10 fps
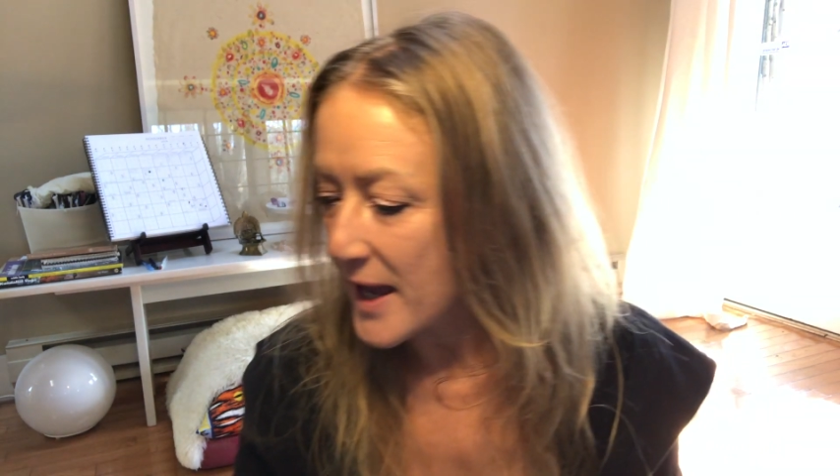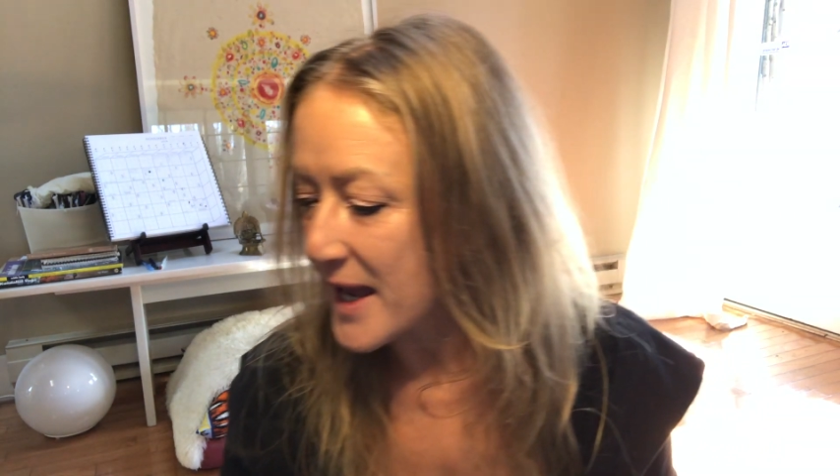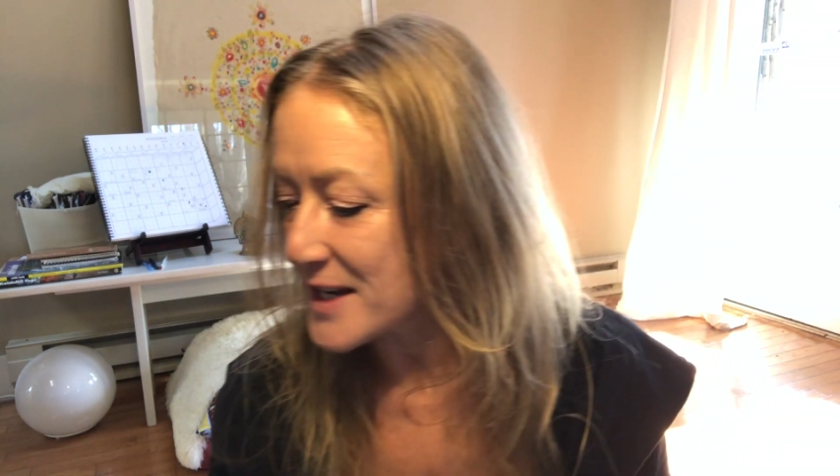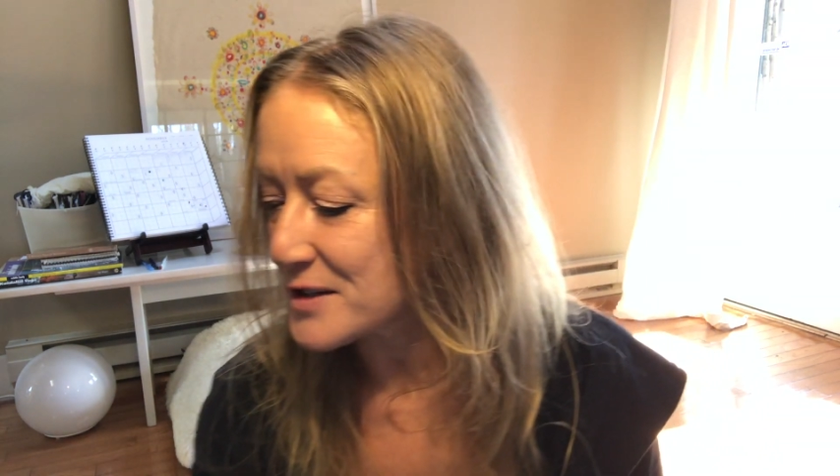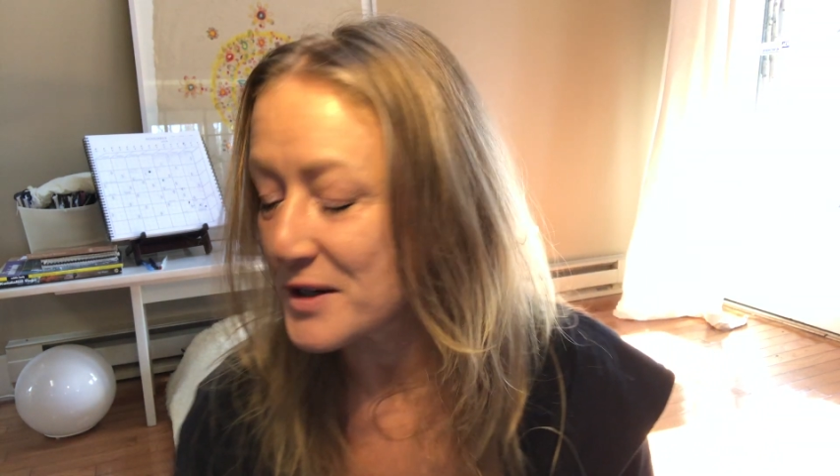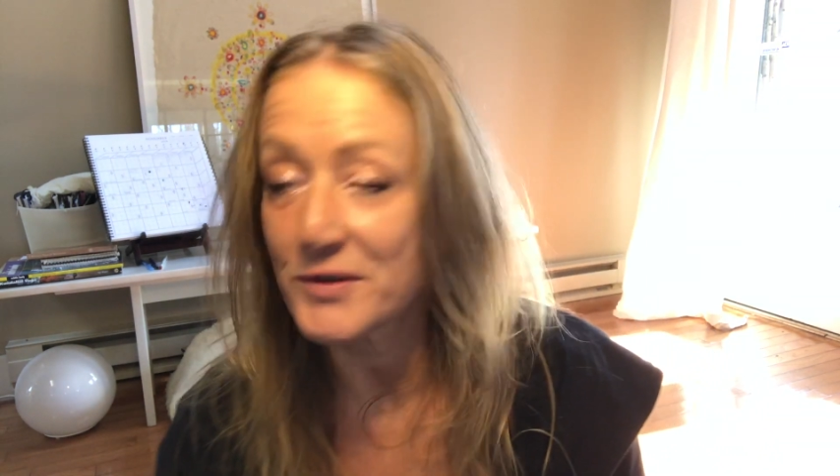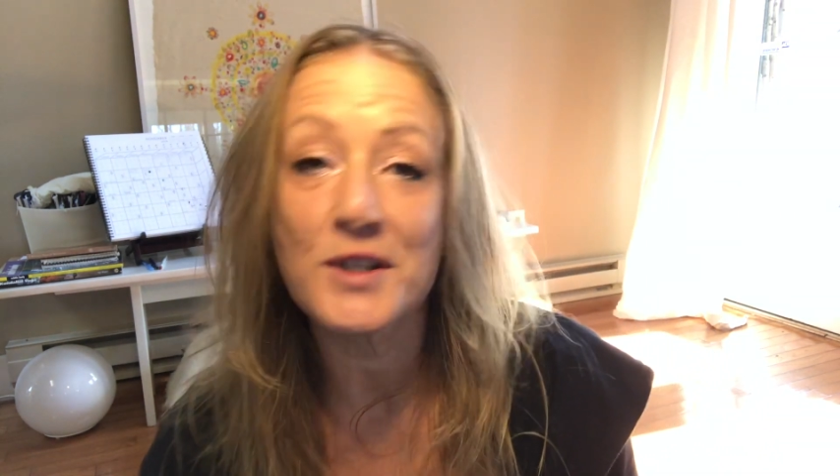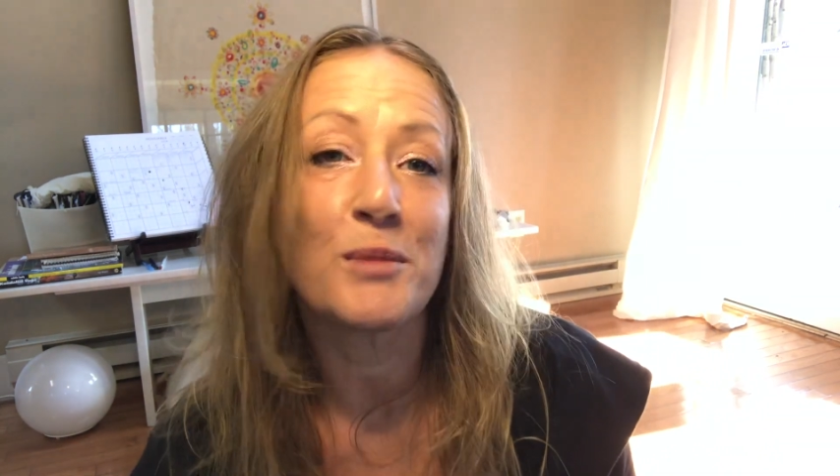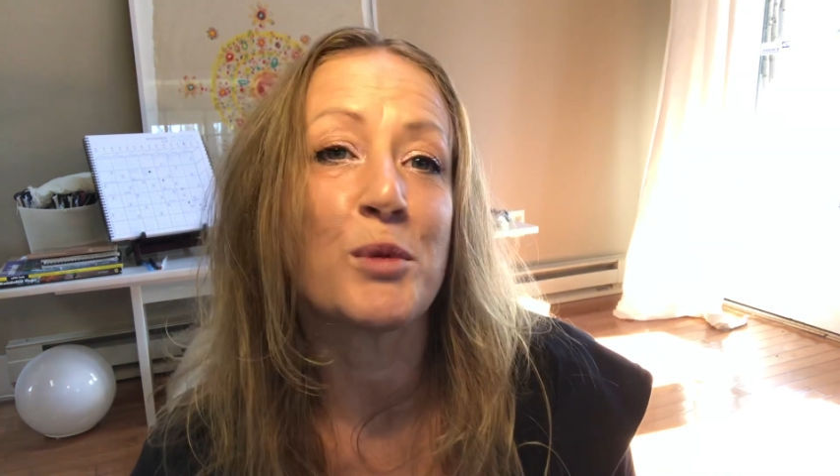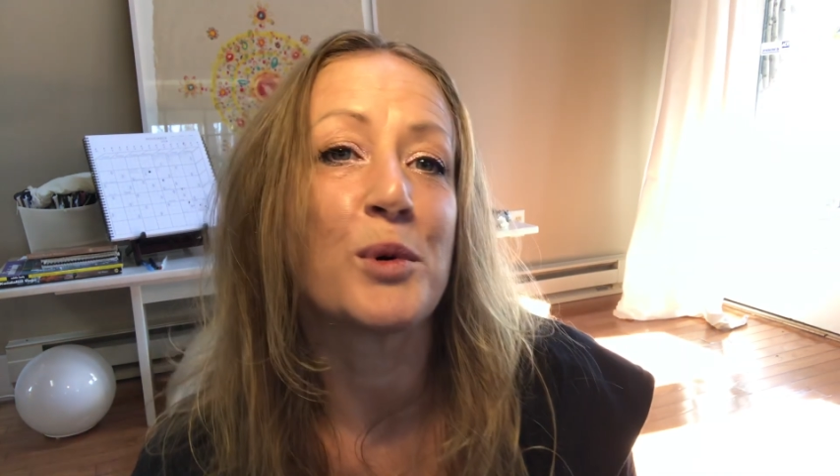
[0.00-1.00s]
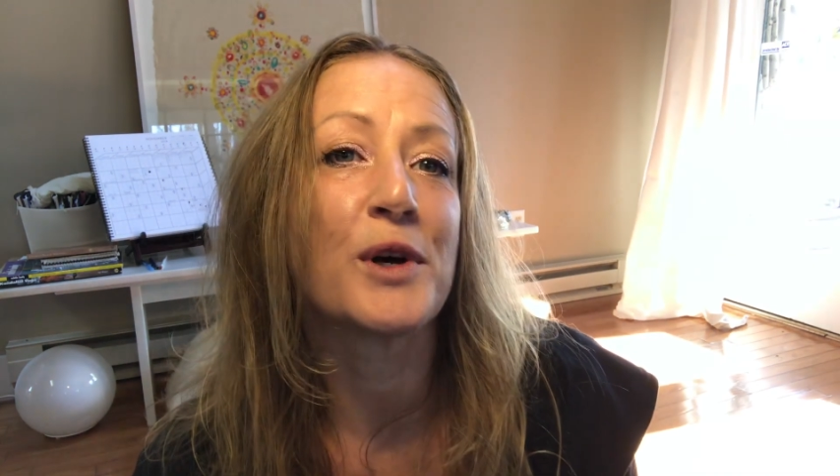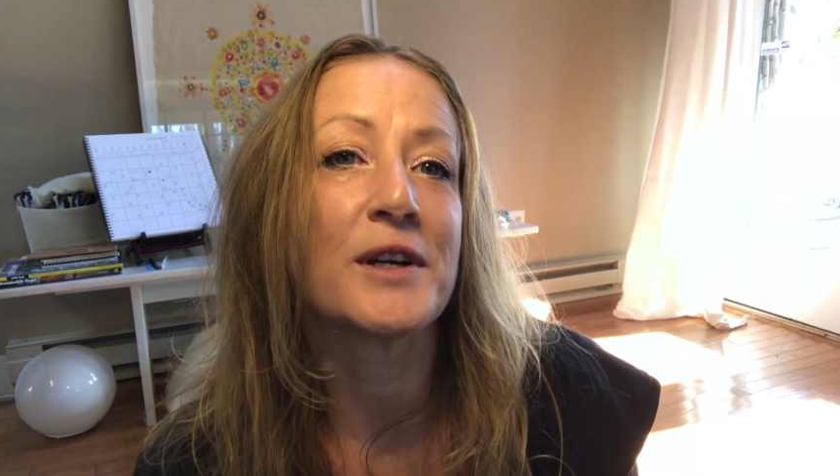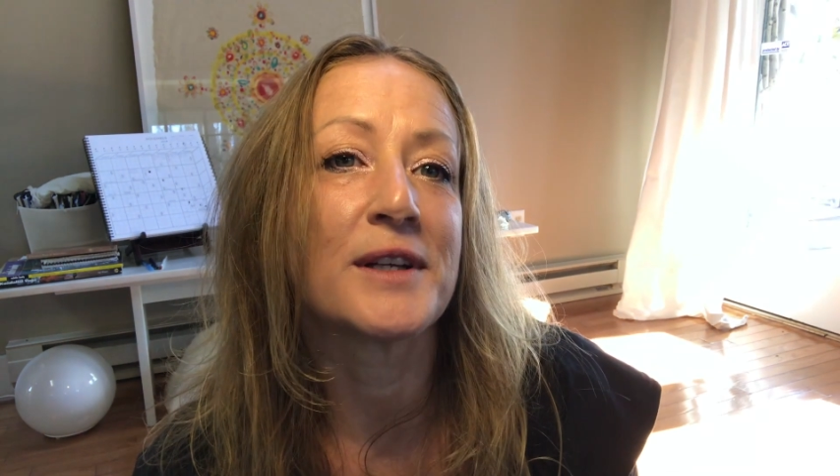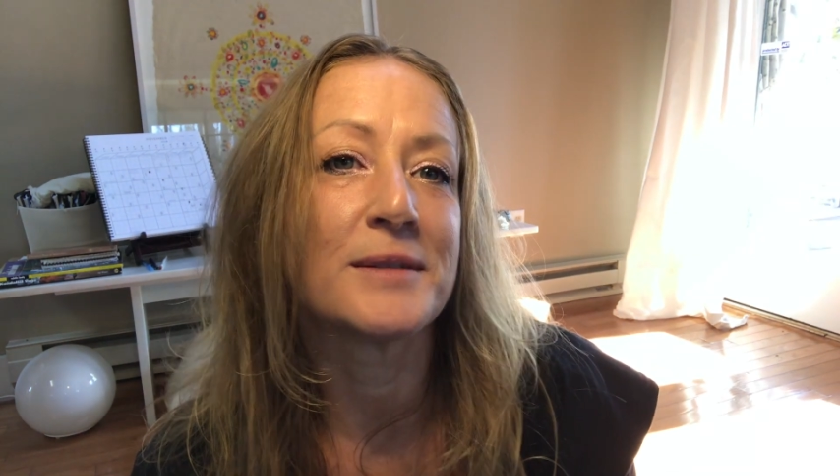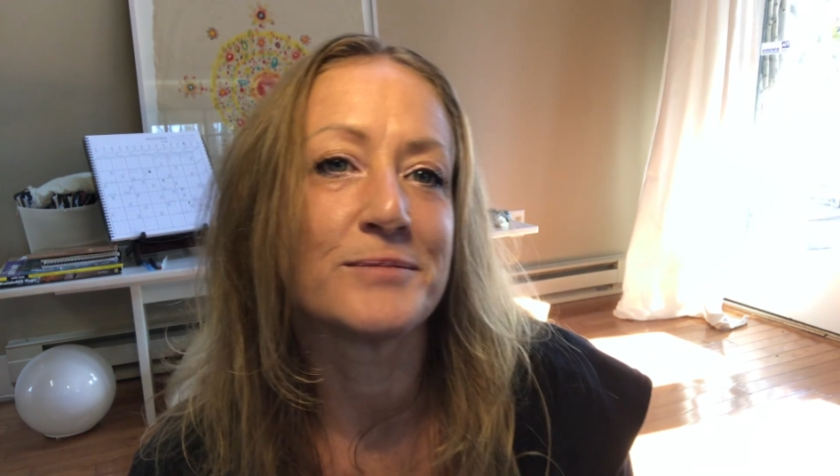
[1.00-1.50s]
And you have to double
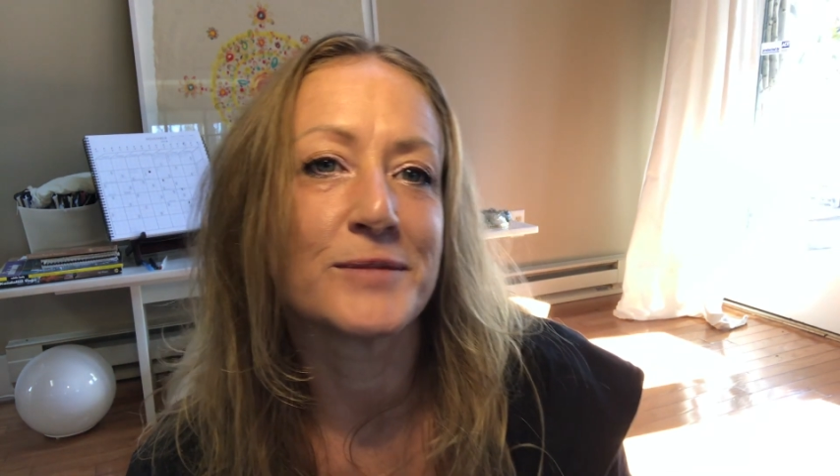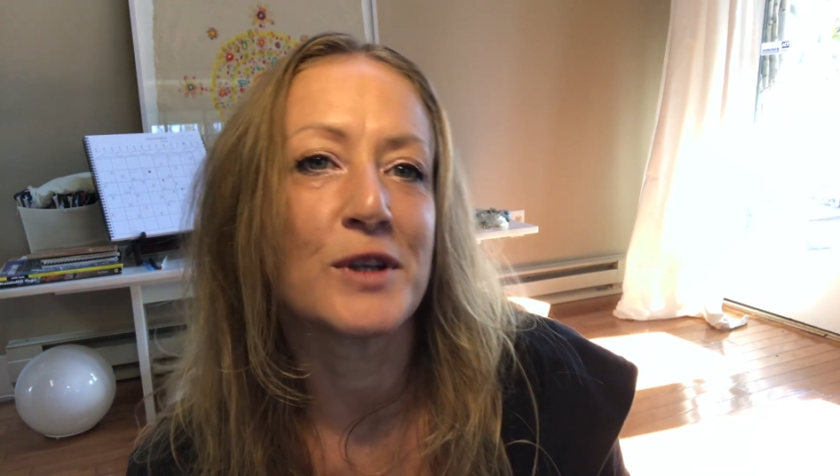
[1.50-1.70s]
boil it.